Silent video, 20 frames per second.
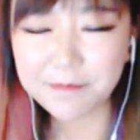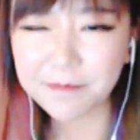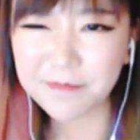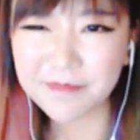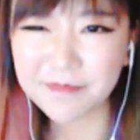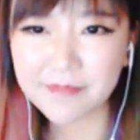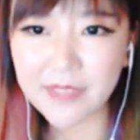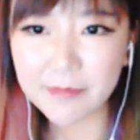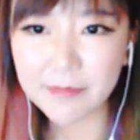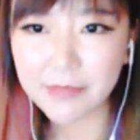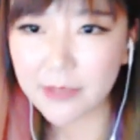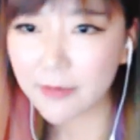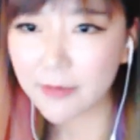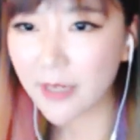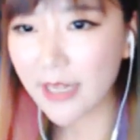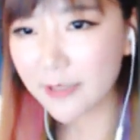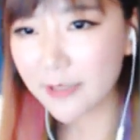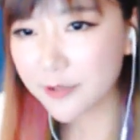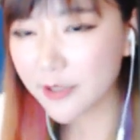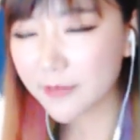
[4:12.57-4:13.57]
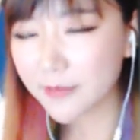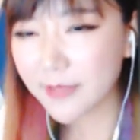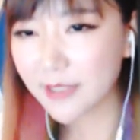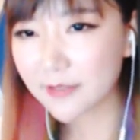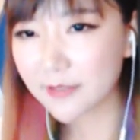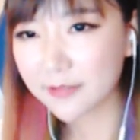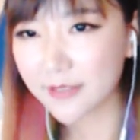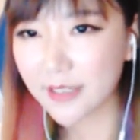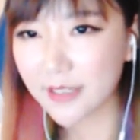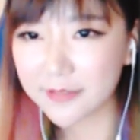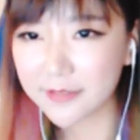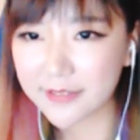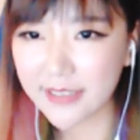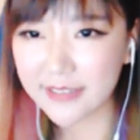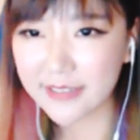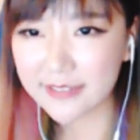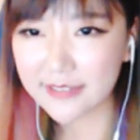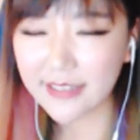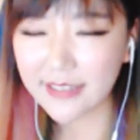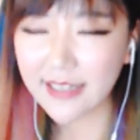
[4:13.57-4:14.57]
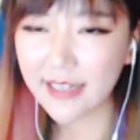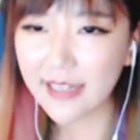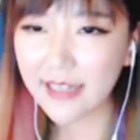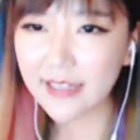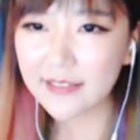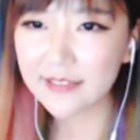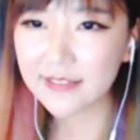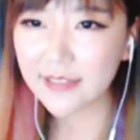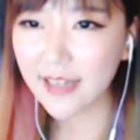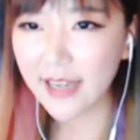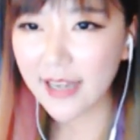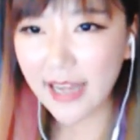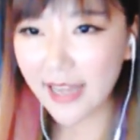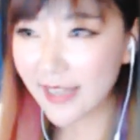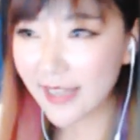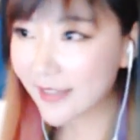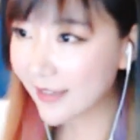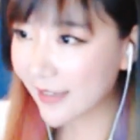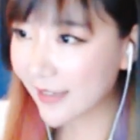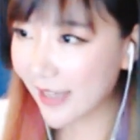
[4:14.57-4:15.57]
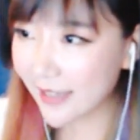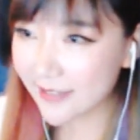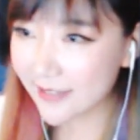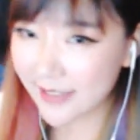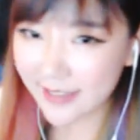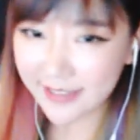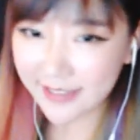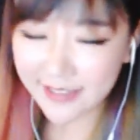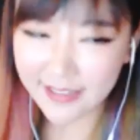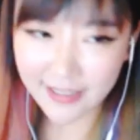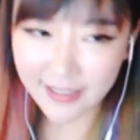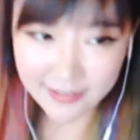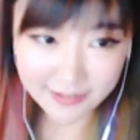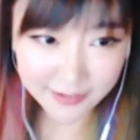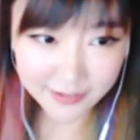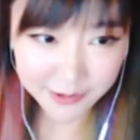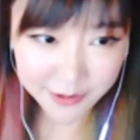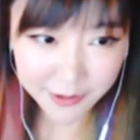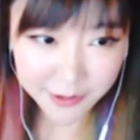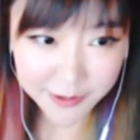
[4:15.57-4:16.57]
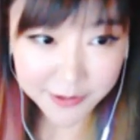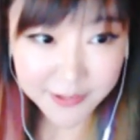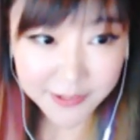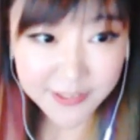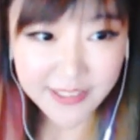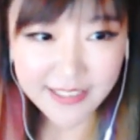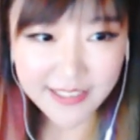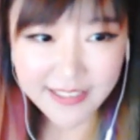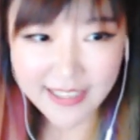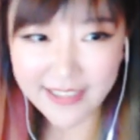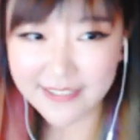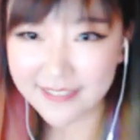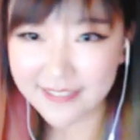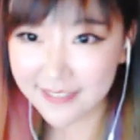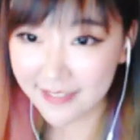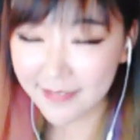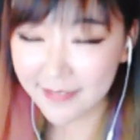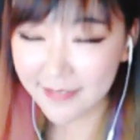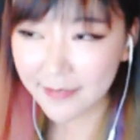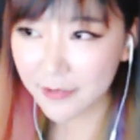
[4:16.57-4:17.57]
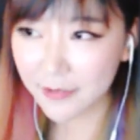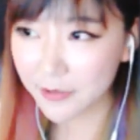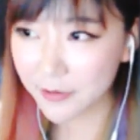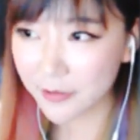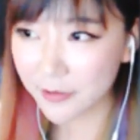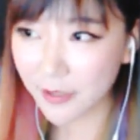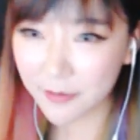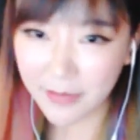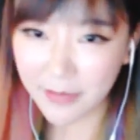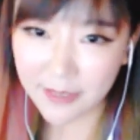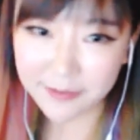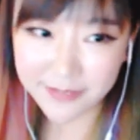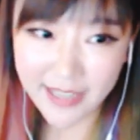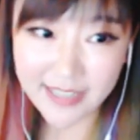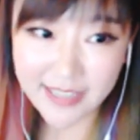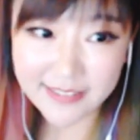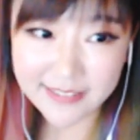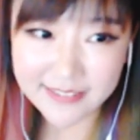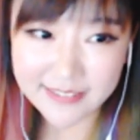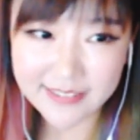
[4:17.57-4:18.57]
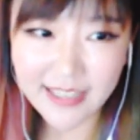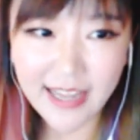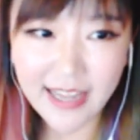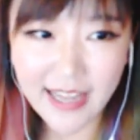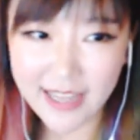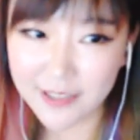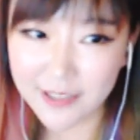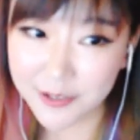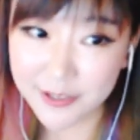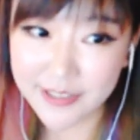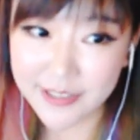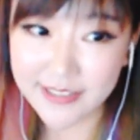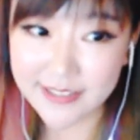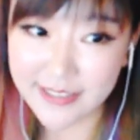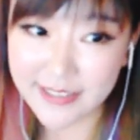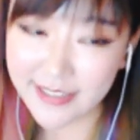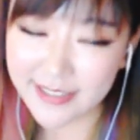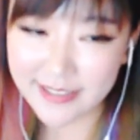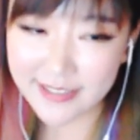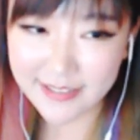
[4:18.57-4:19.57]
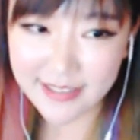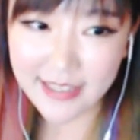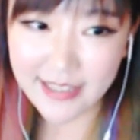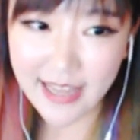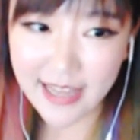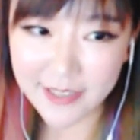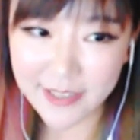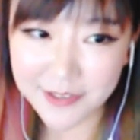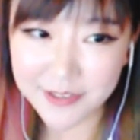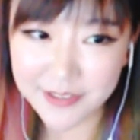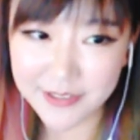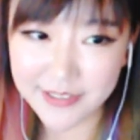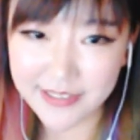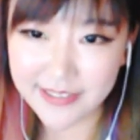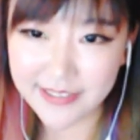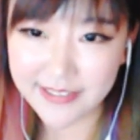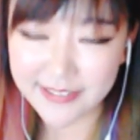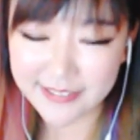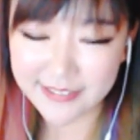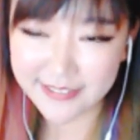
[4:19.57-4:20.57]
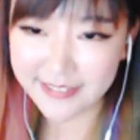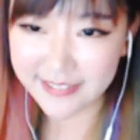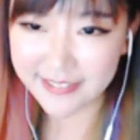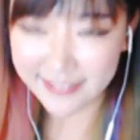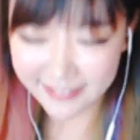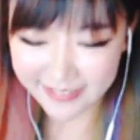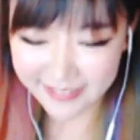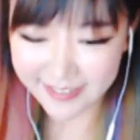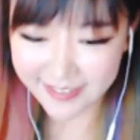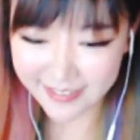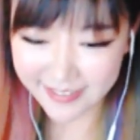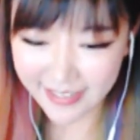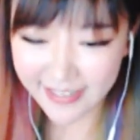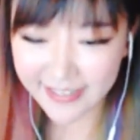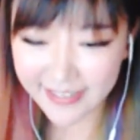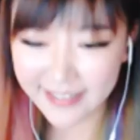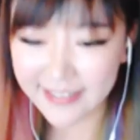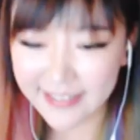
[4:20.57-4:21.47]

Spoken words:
people actually make fun of that, and I take it as a joke. And you know, my fans actually they actually say